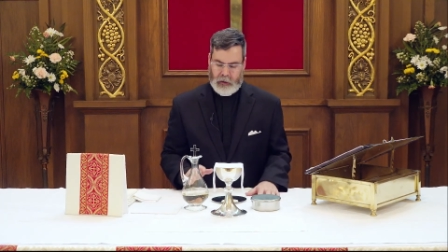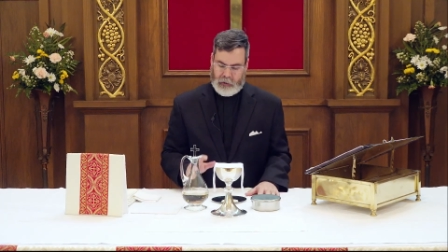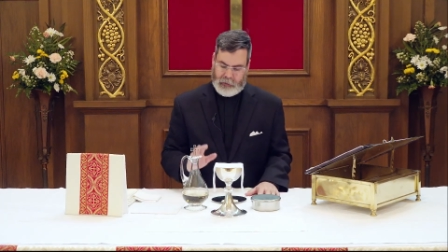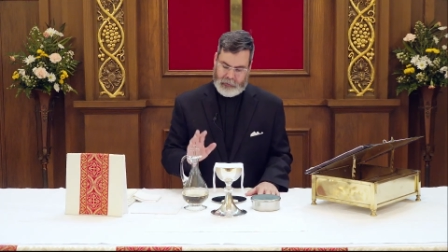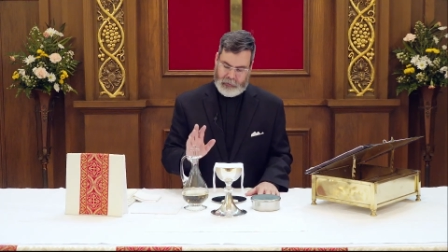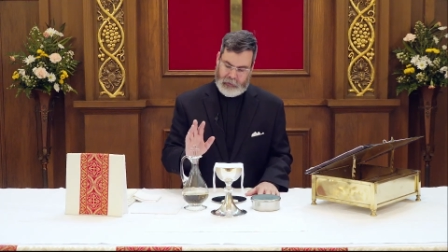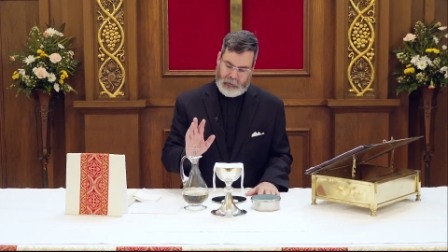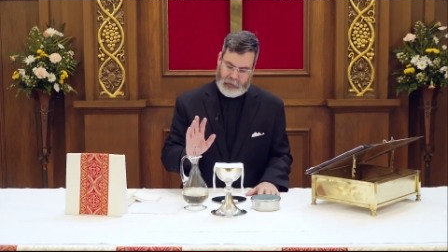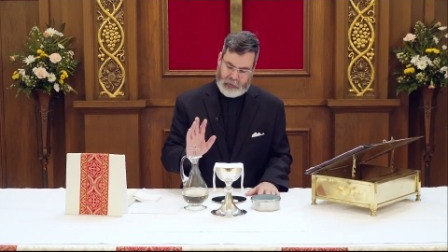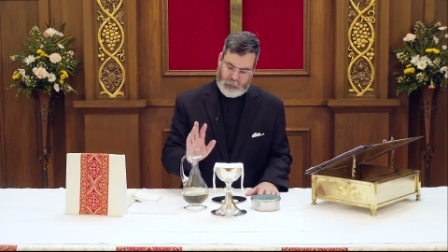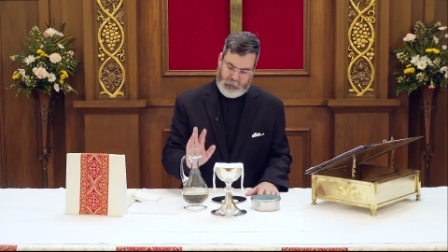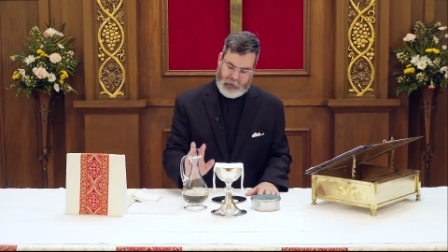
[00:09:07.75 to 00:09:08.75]

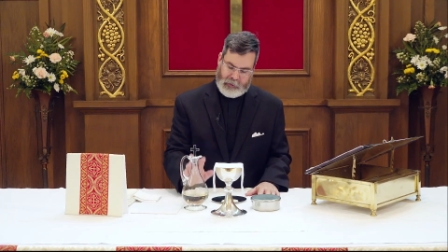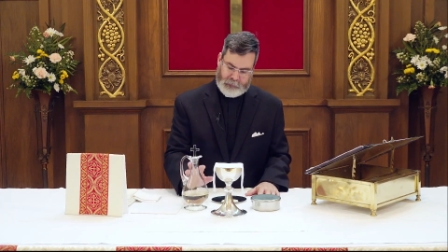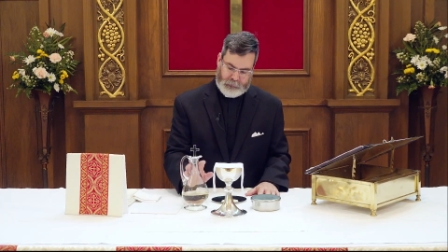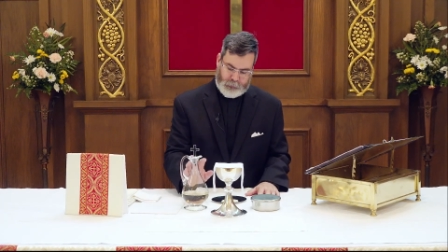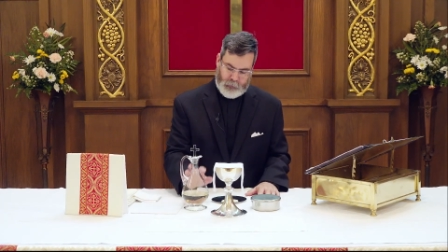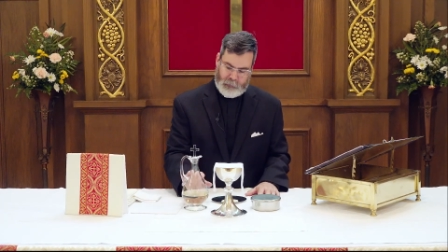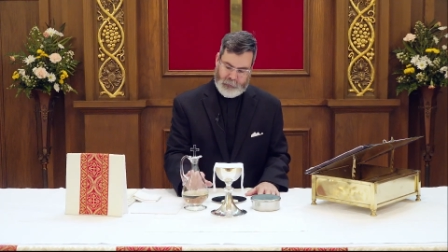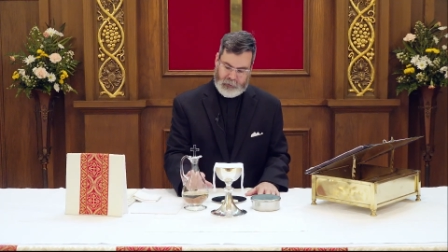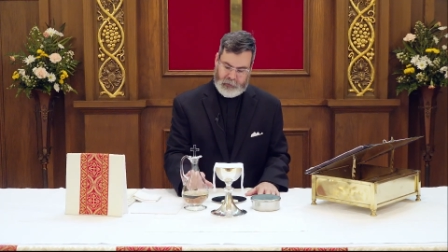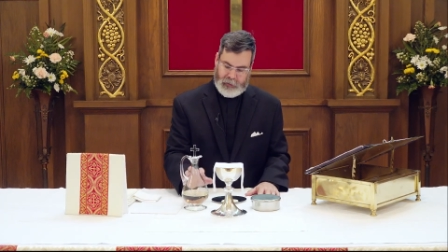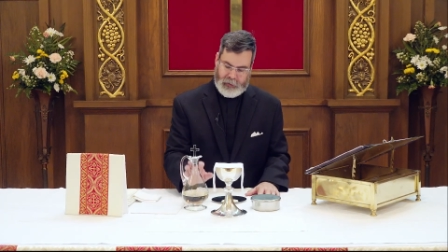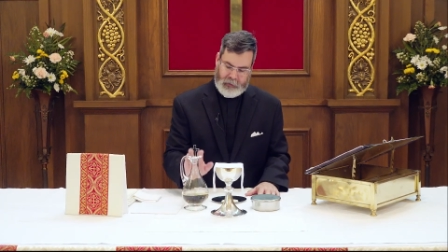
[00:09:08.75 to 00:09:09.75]
And we have a
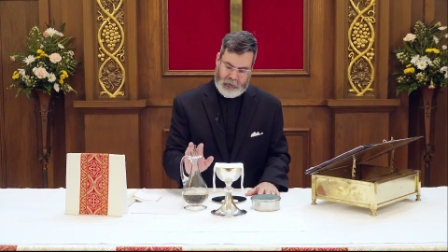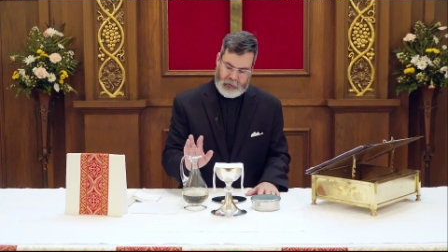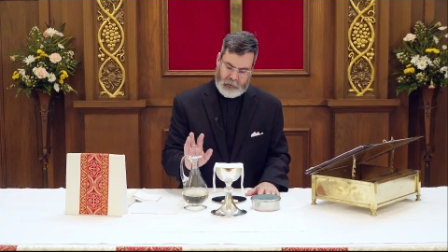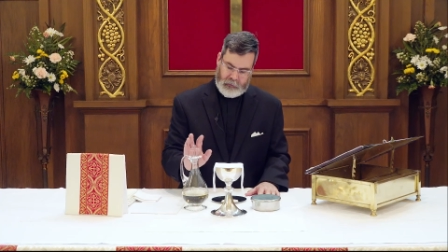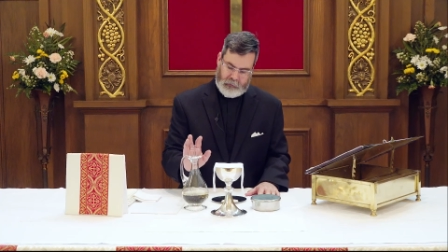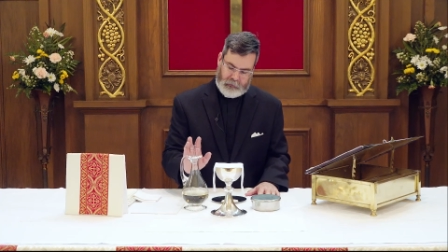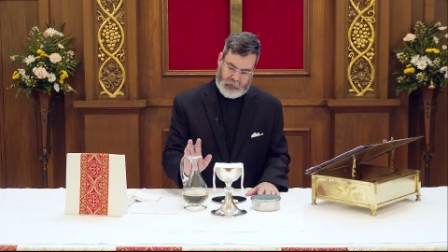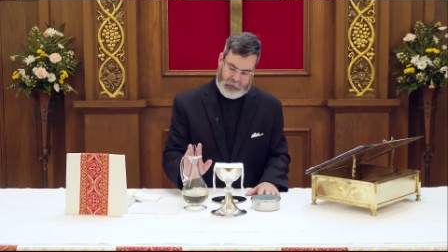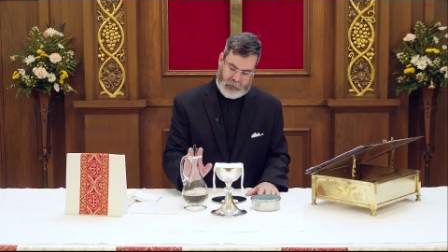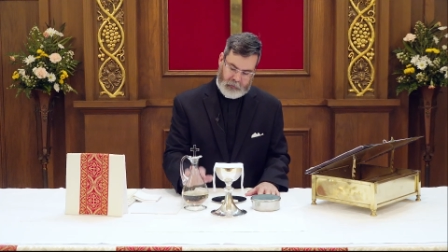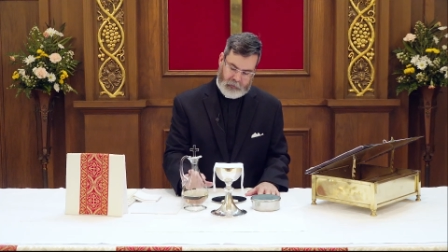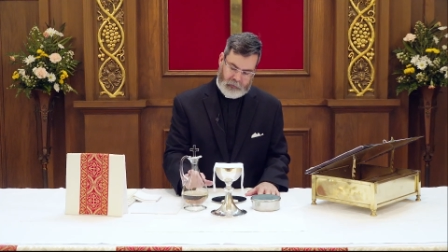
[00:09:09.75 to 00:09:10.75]
formula
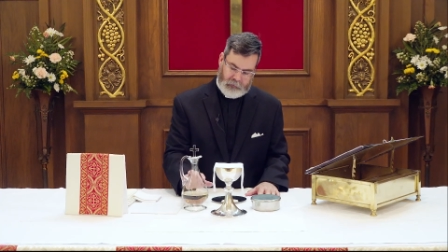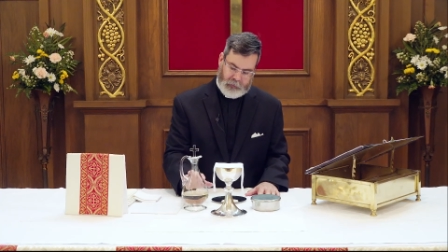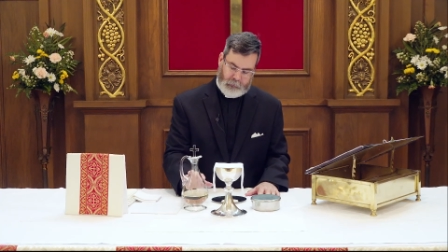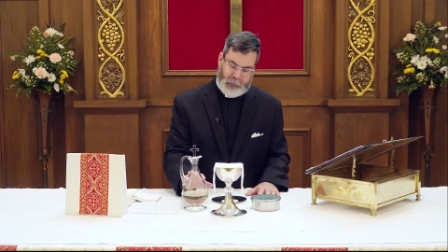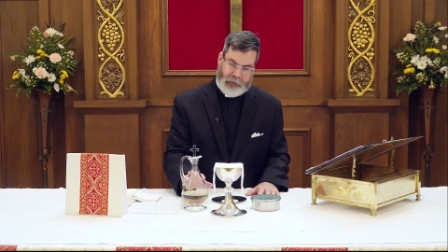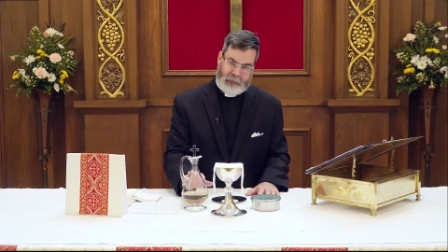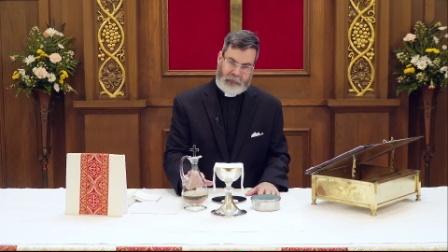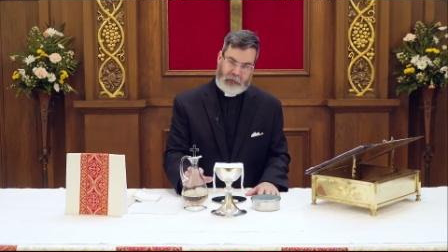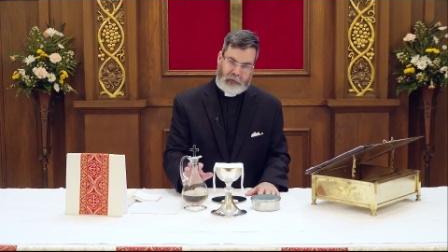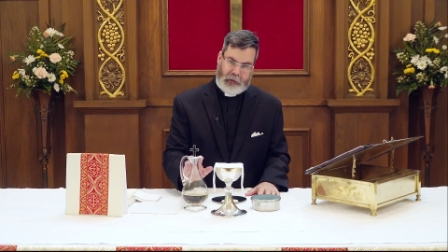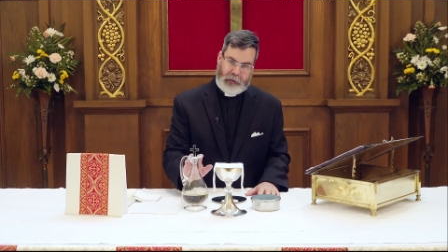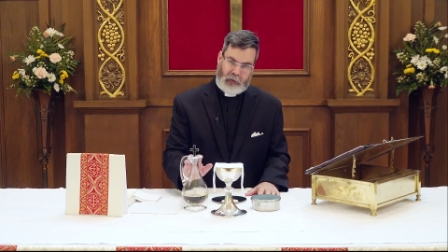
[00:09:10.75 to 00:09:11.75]
that
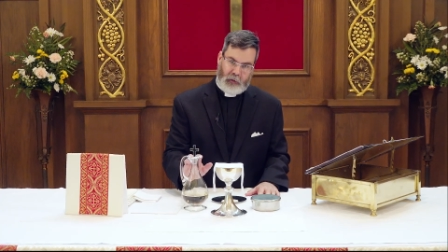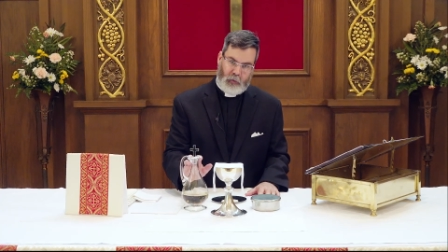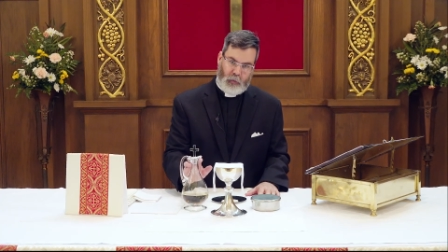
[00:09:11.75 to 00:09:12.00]
basically